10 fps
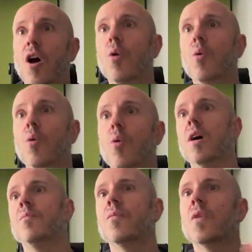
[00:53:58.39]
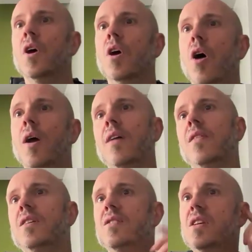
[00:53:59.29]
Oh, um,
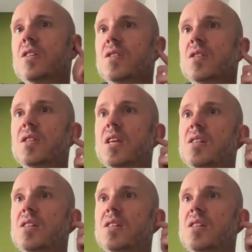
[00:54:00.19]
okay. There's there's